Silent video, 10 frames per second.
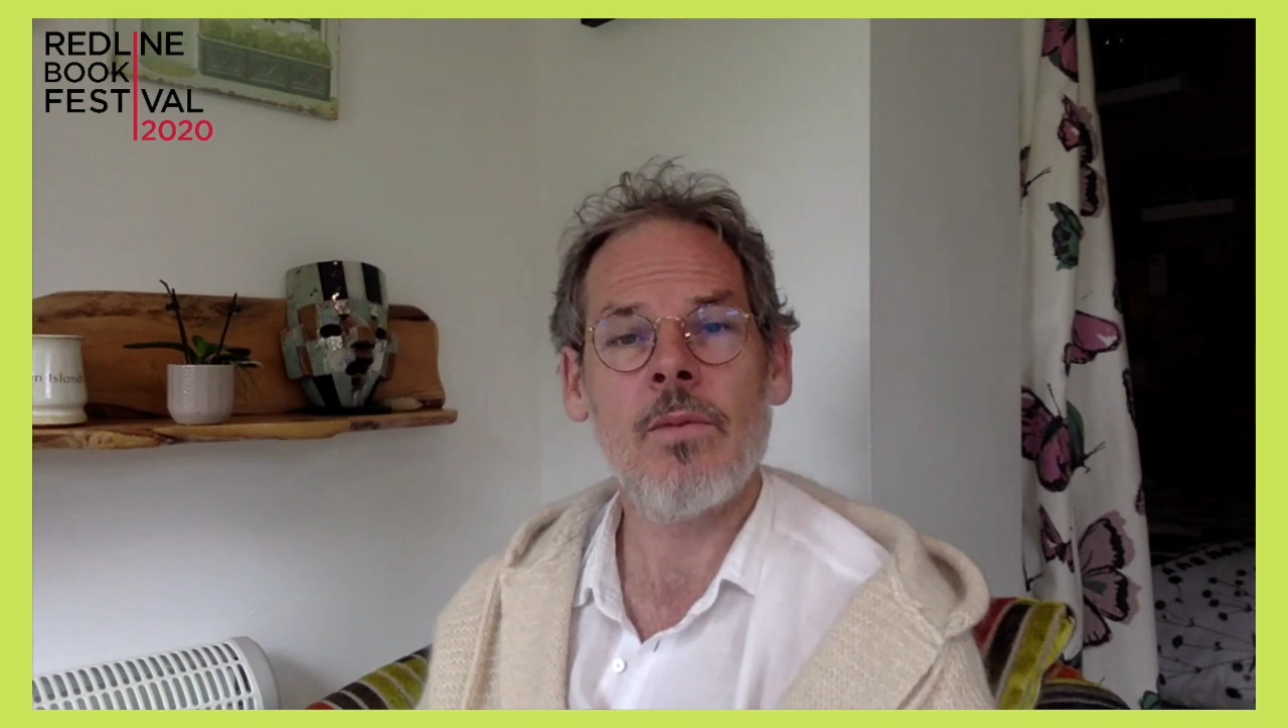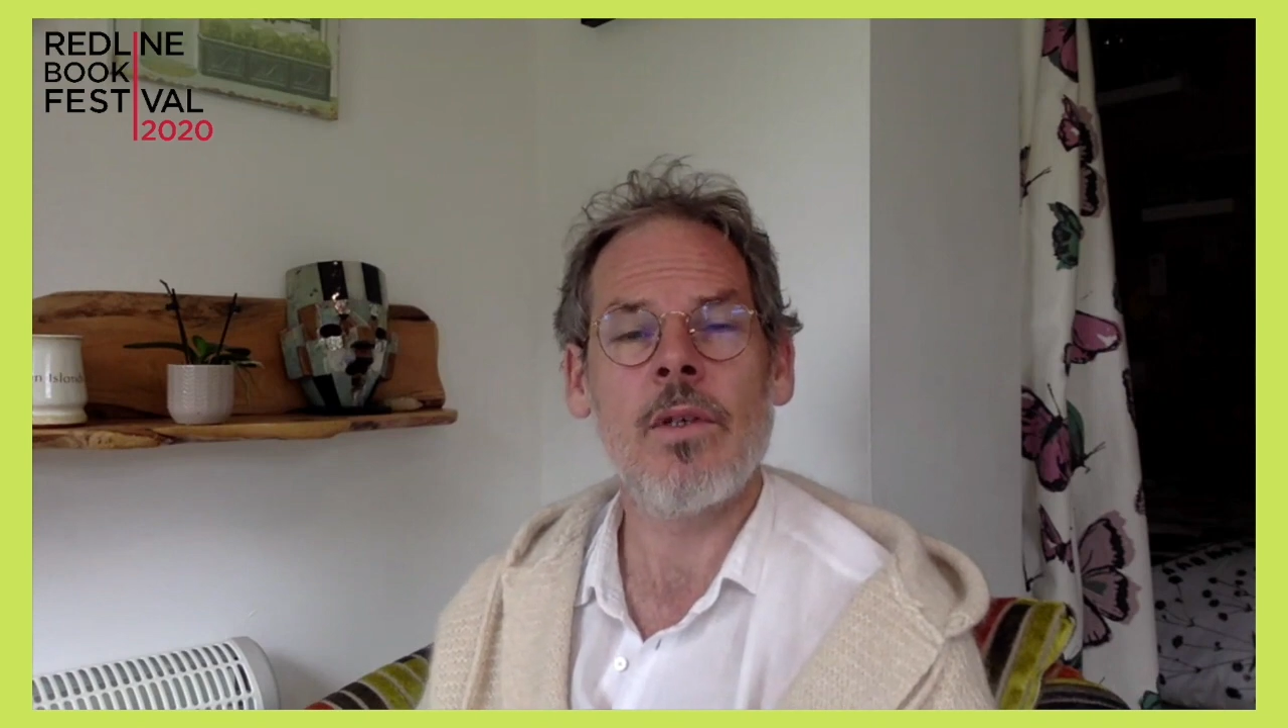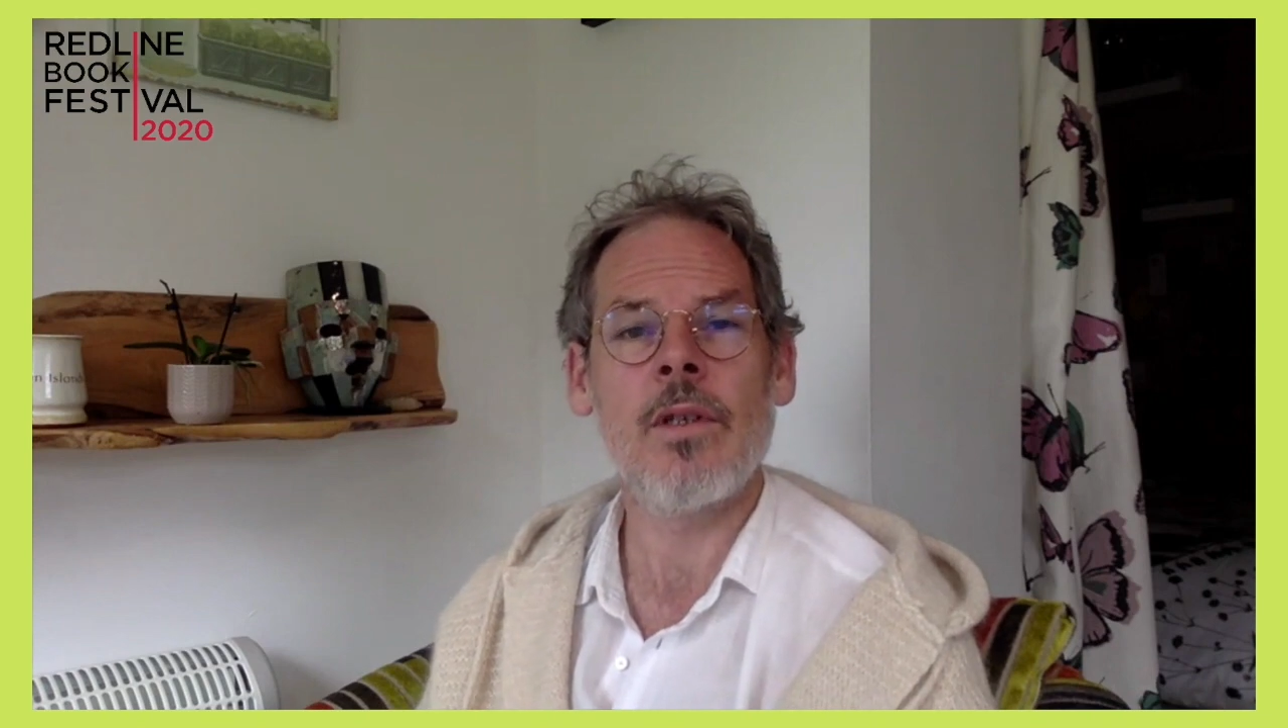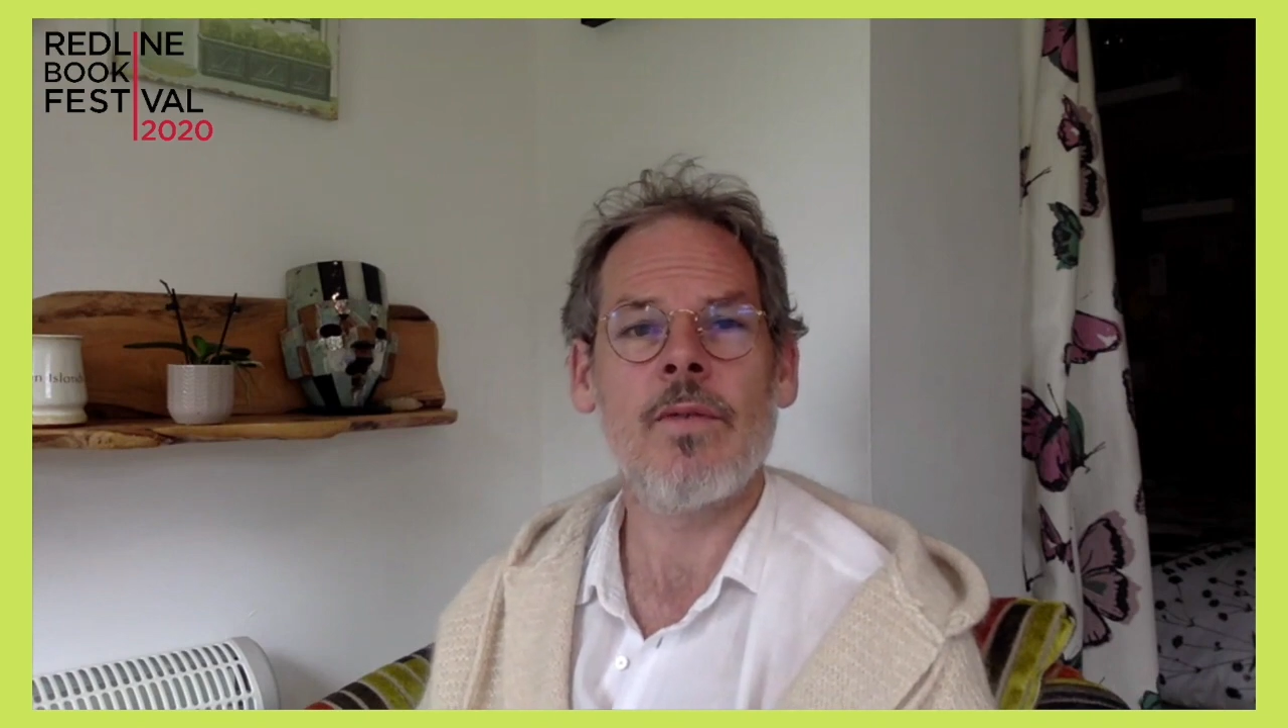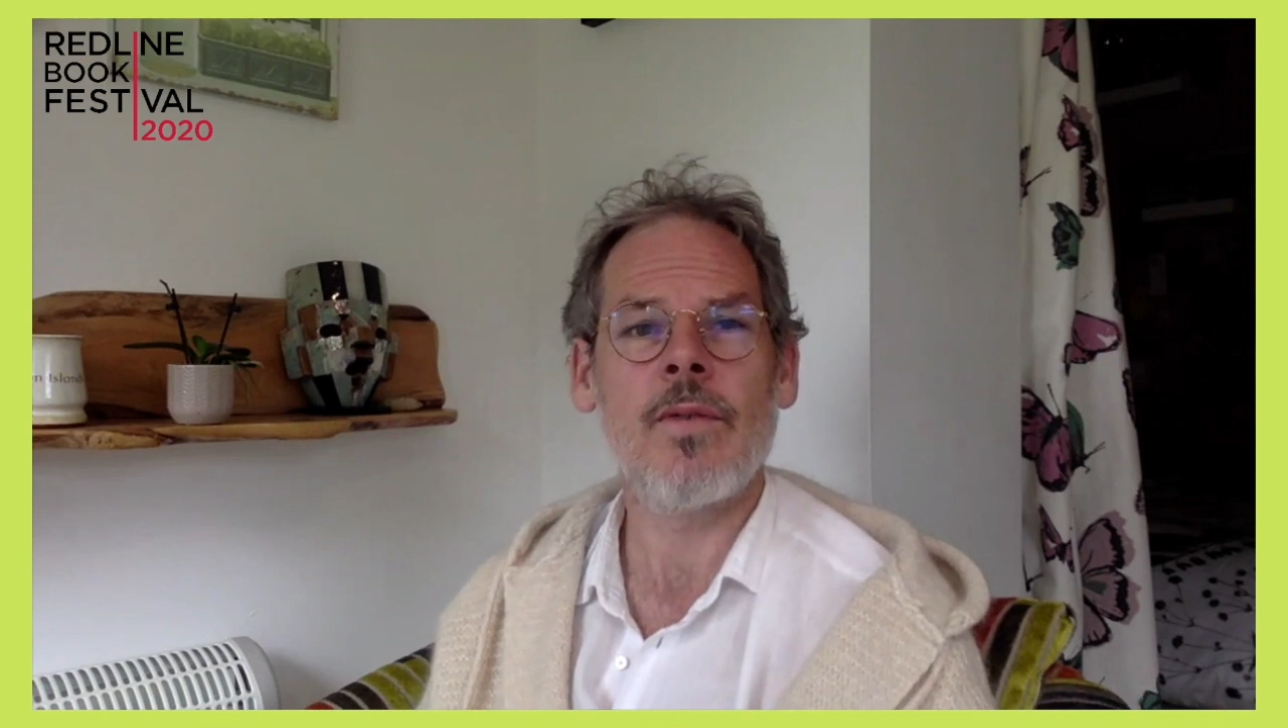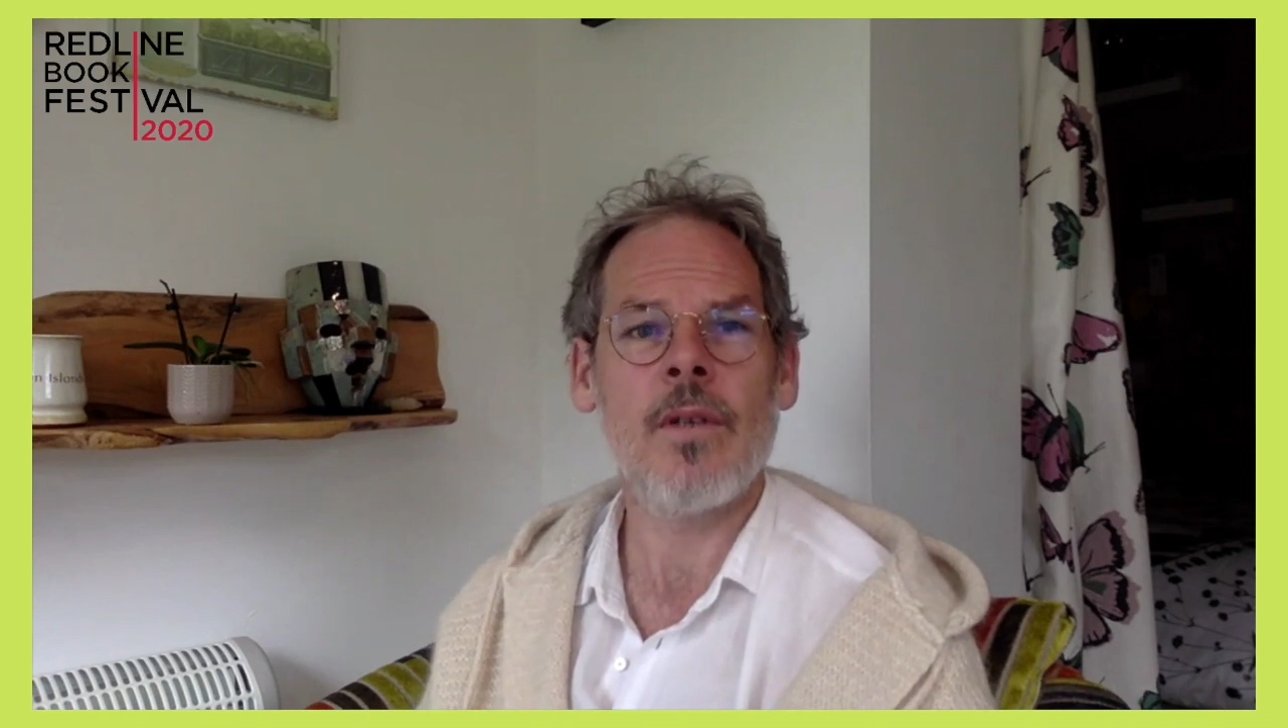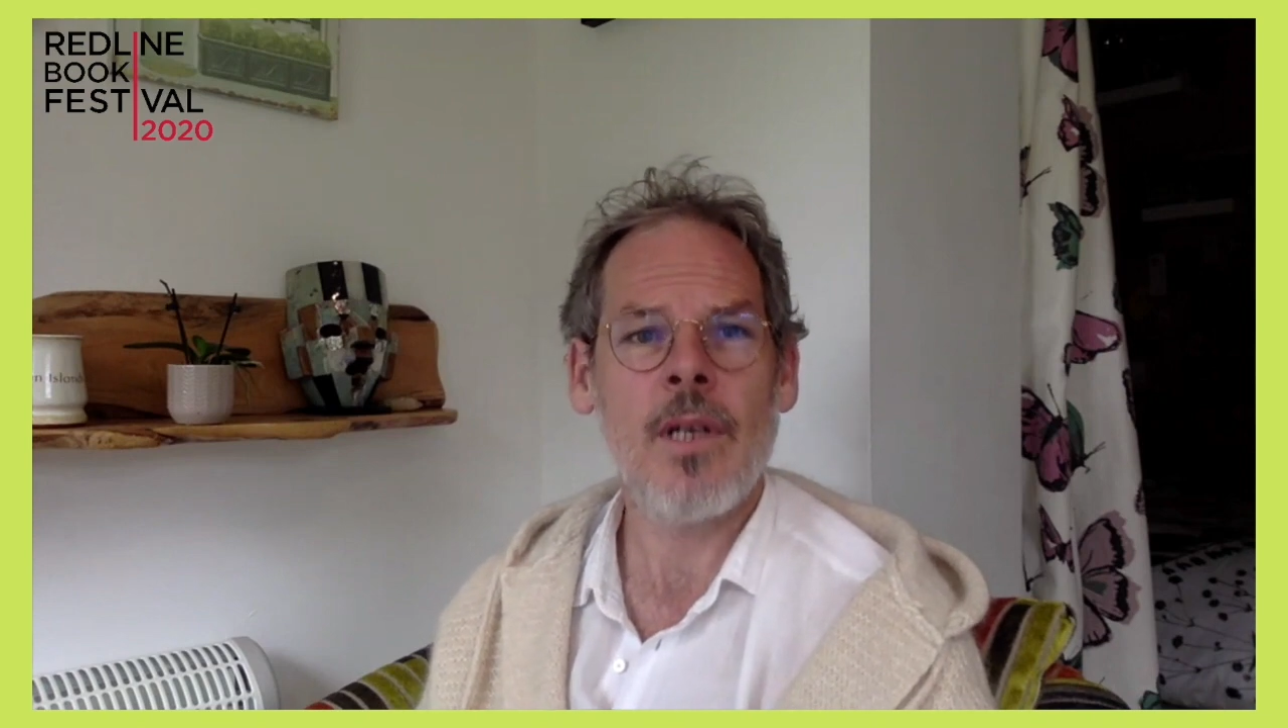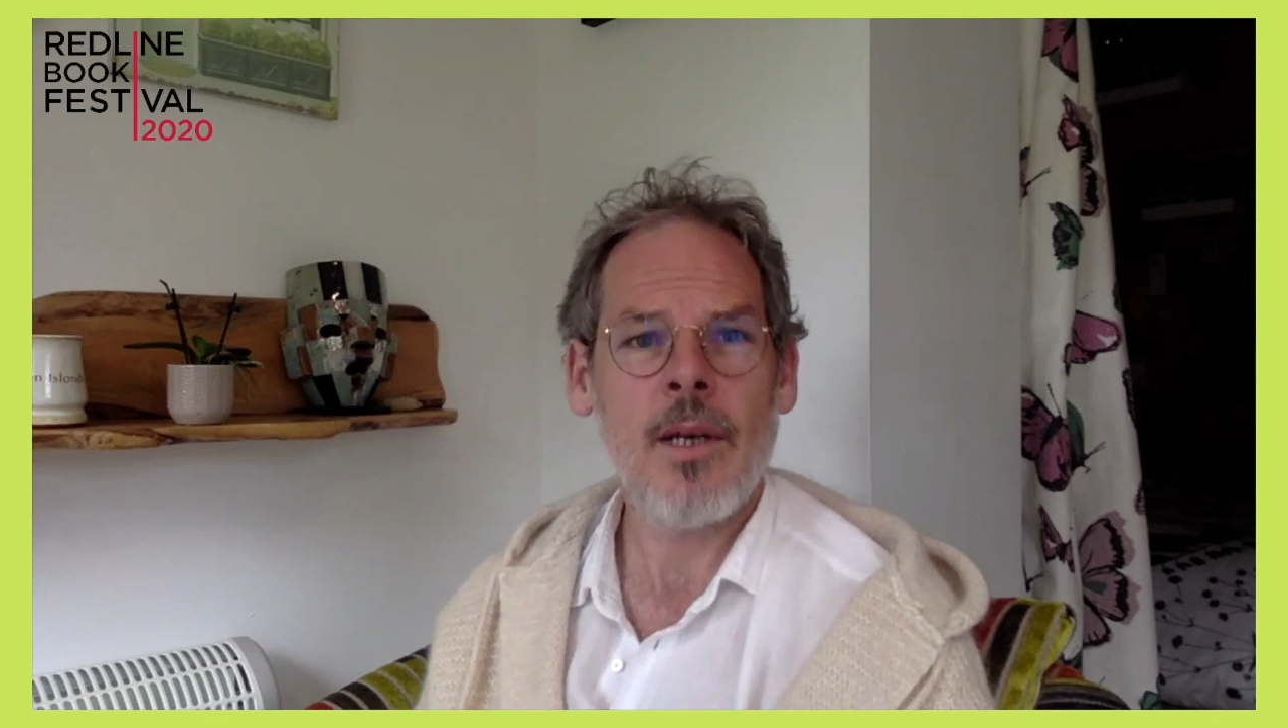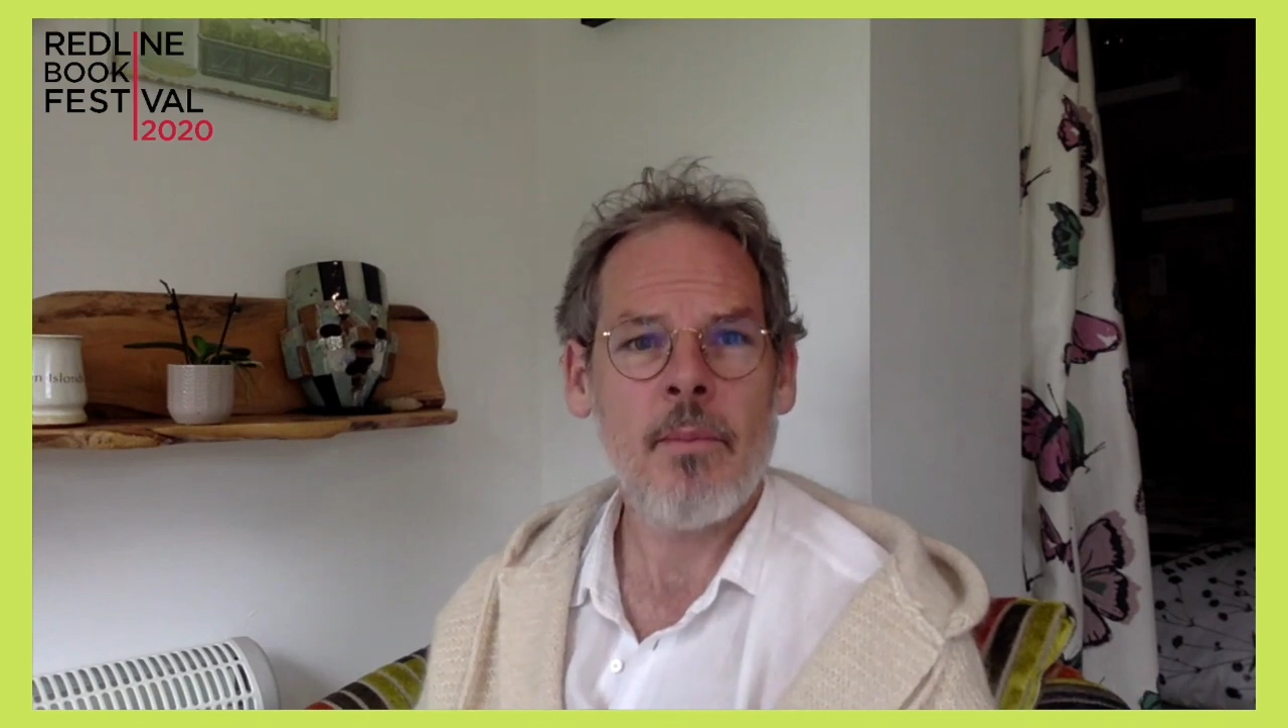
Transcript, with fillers: wonderful